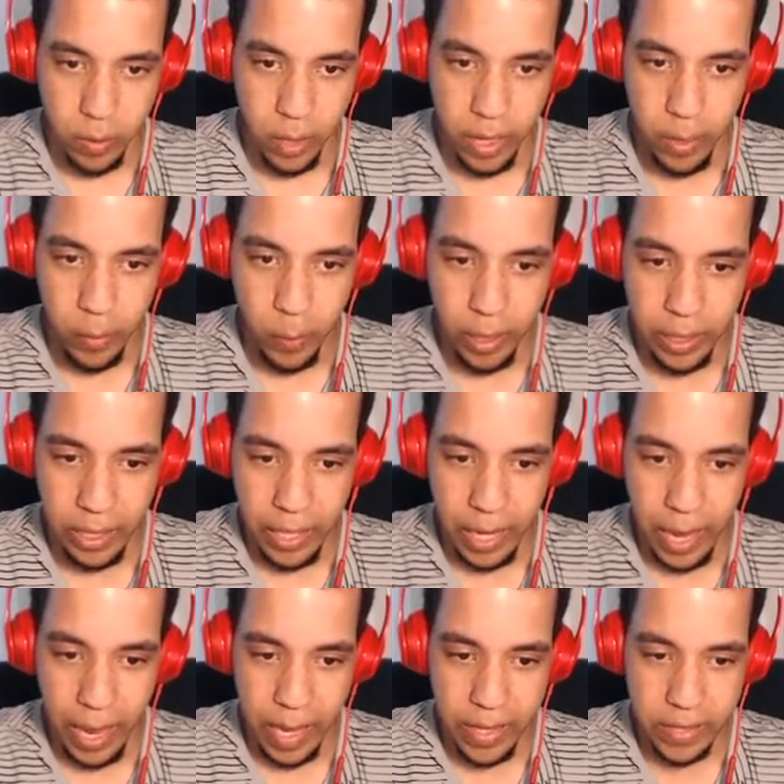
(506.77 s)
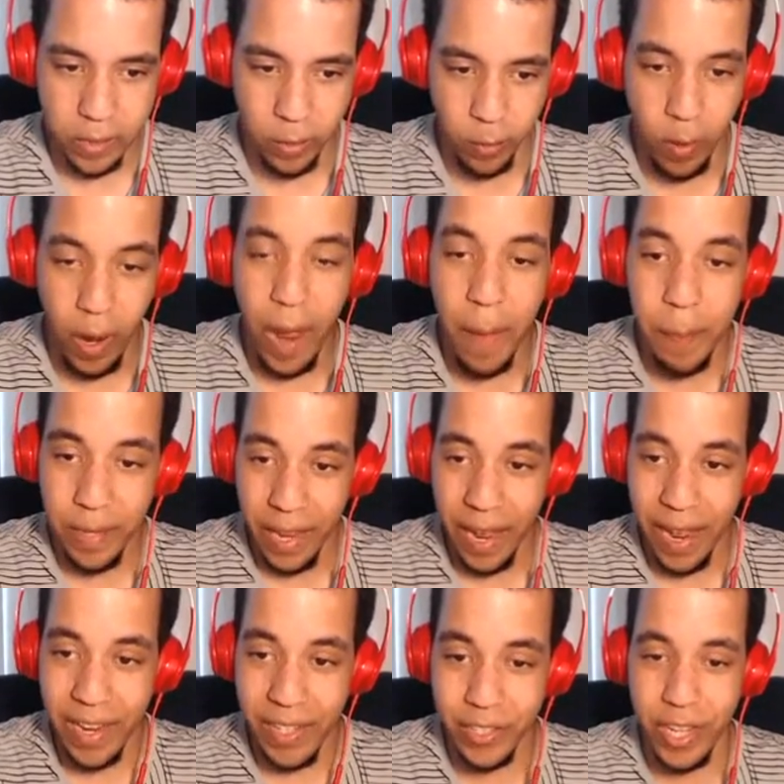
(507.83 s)
Rider Willie has a
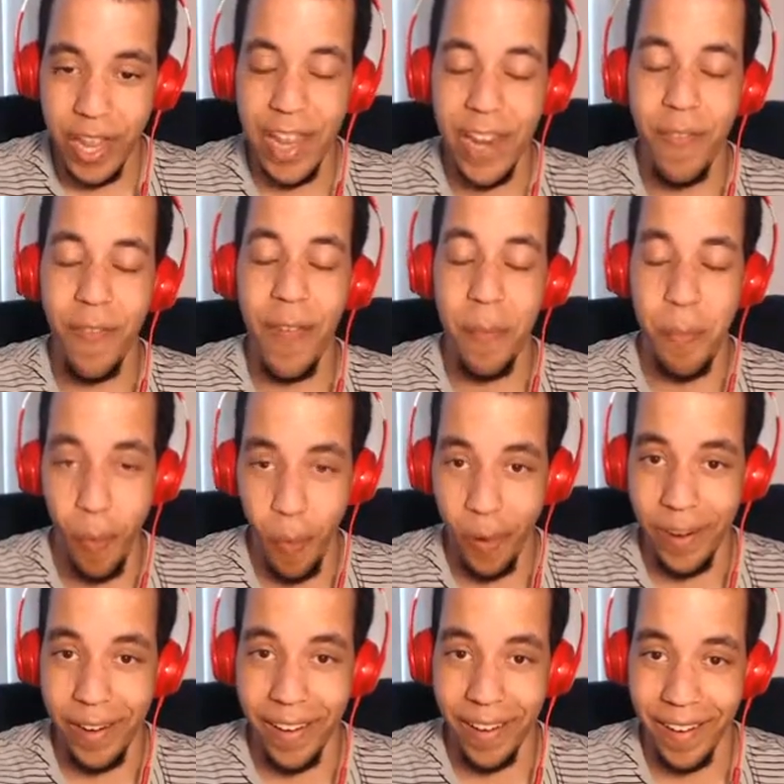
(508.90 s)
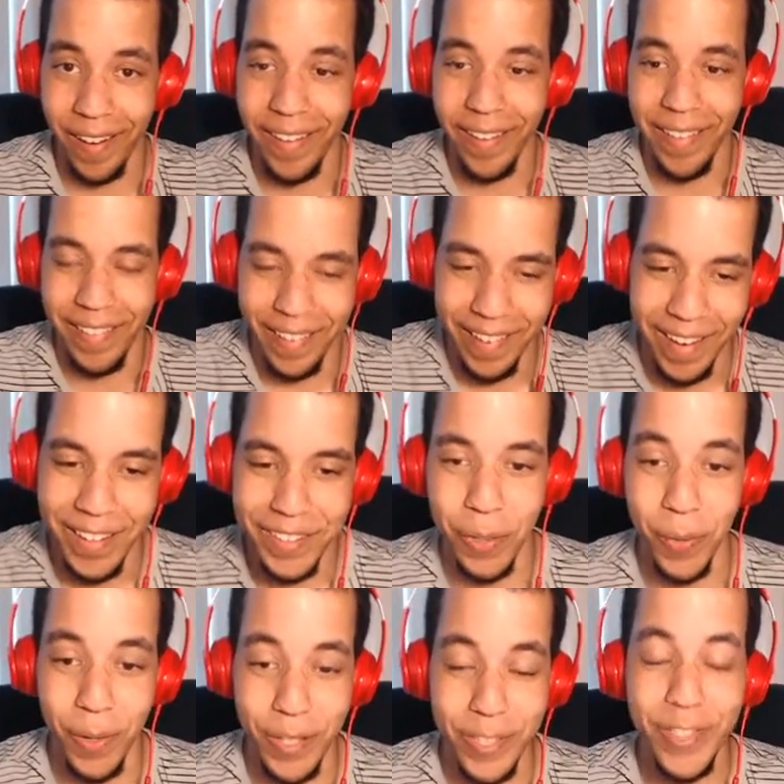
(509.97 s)
Rapidash and a Vaporeon
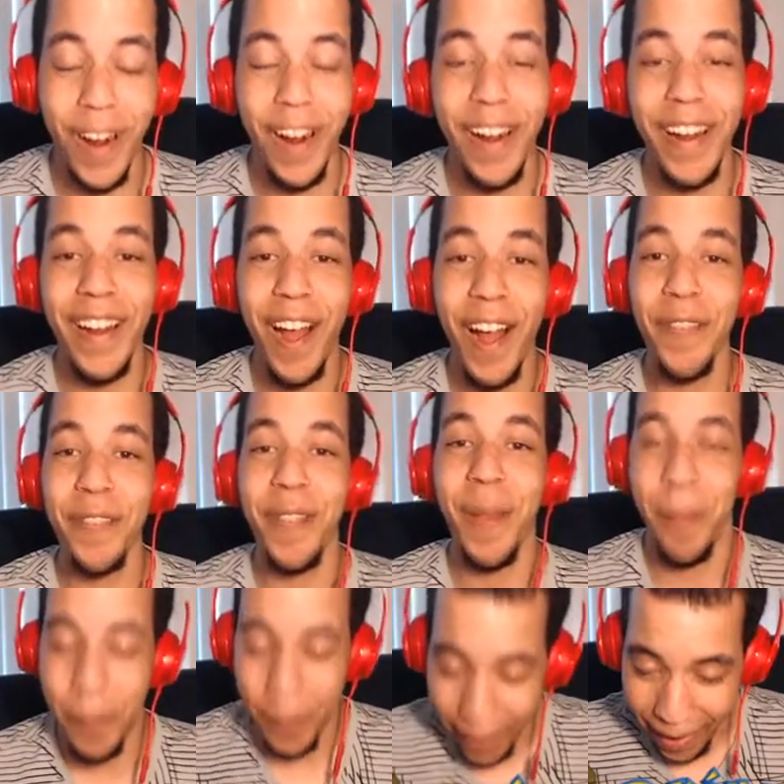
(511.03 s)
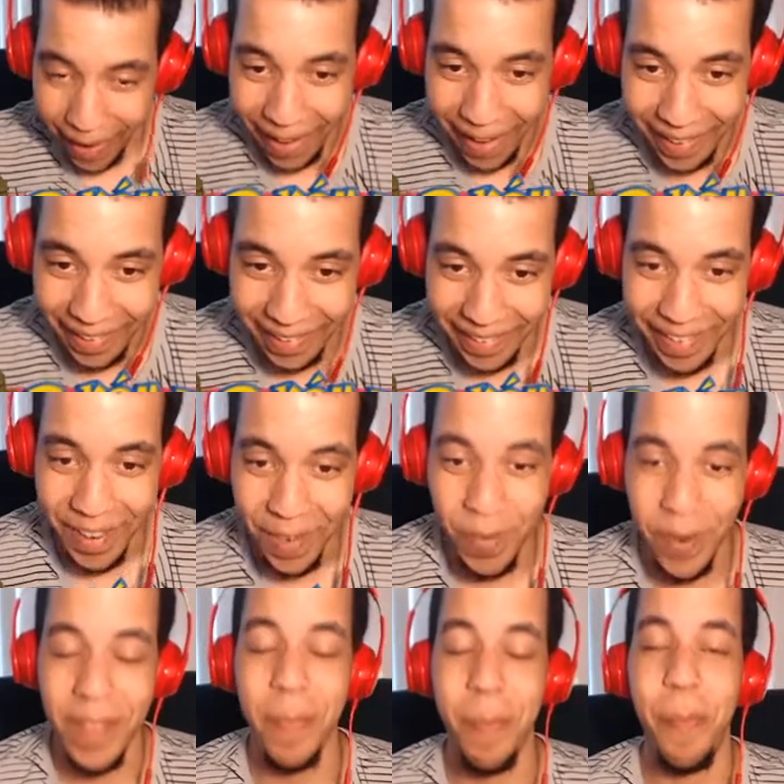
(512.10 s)
so we're starting off the bat
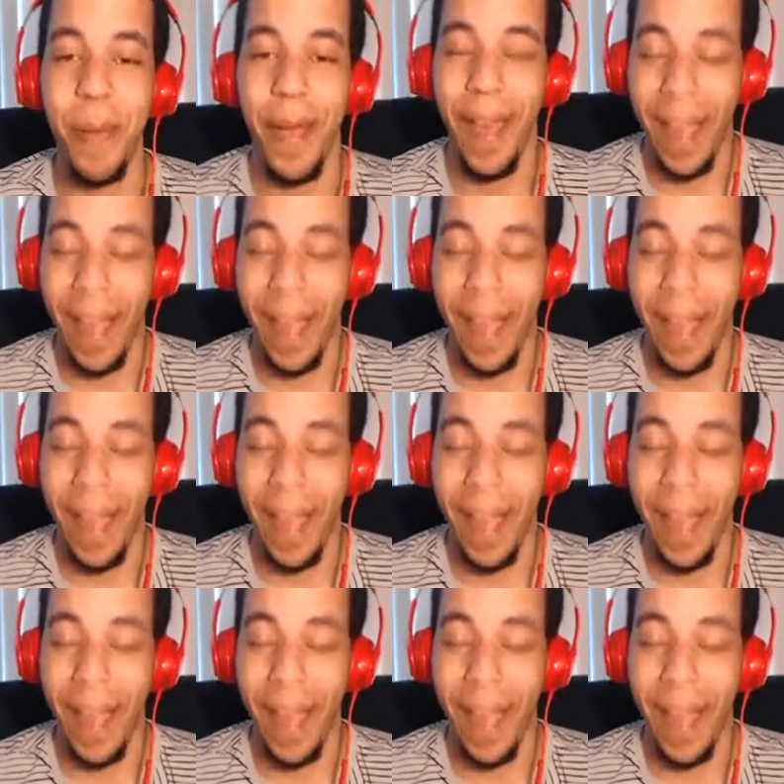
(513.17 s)
with